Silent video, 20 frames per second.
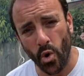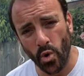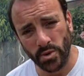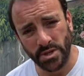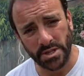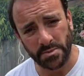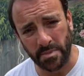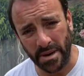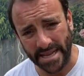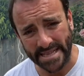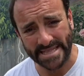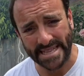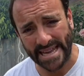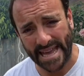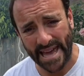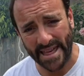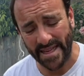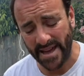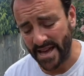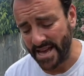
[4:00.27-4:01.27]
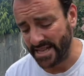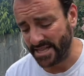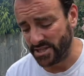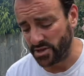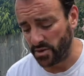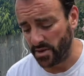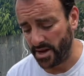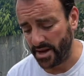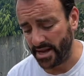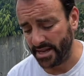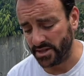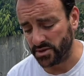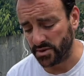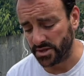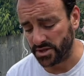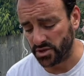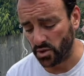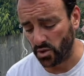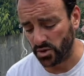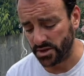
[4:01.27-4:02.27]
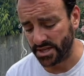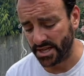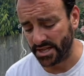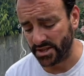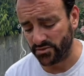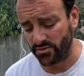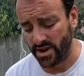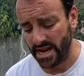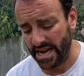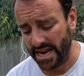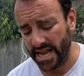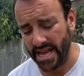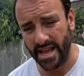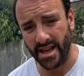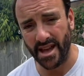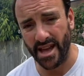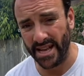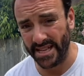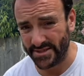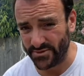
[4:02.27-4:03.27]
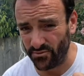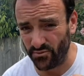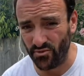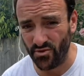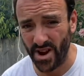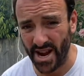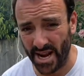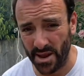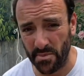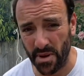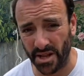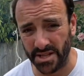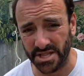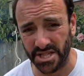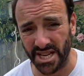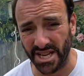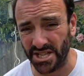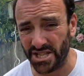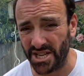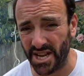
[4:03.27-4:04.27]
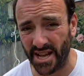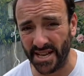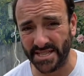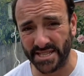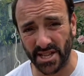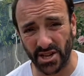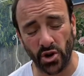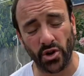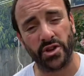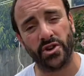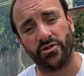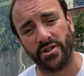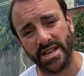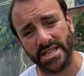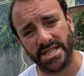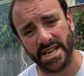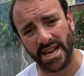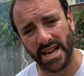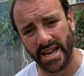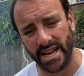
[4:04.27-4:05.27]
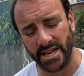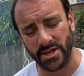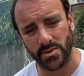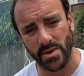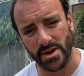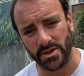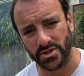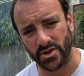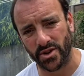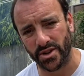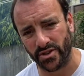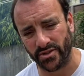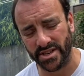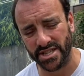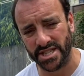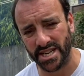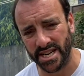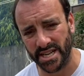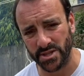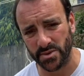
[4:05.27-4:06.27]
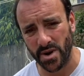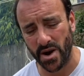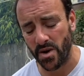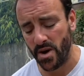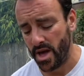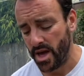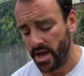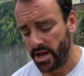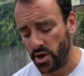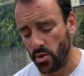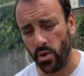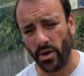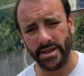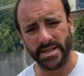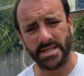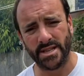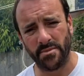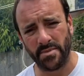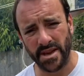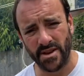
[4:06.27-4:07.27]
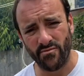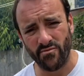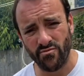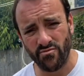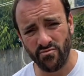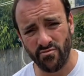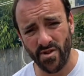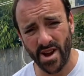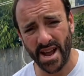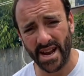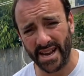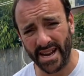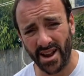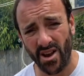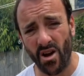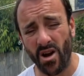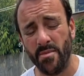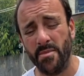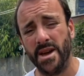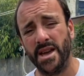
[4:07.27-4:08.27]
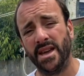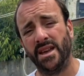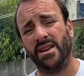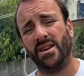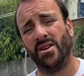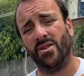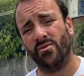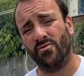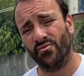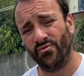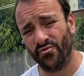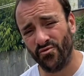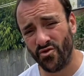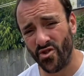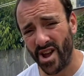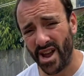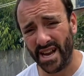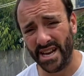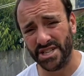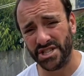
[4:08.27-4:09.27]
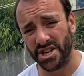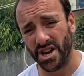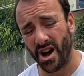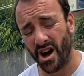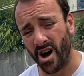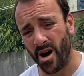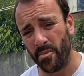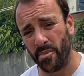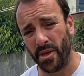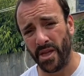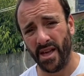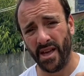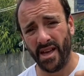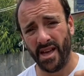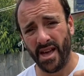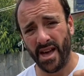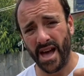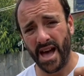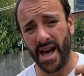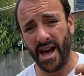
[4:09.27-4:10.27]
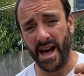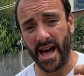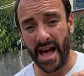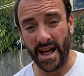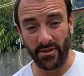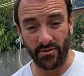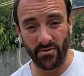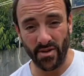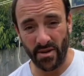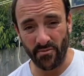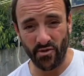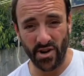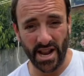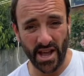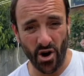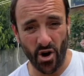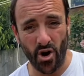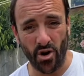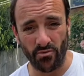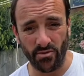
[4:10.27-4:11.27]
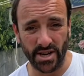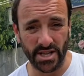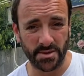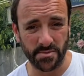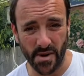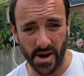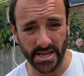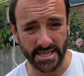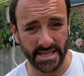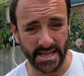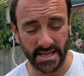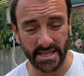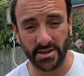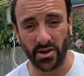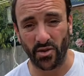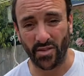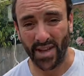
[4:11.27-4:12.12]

just blitzed together into a sauce, and it's really punchy. It's got the green chili in it as well. Sorry, green chili as well. You want this to be really limey, really sharp, and really hot, really spicy, sort of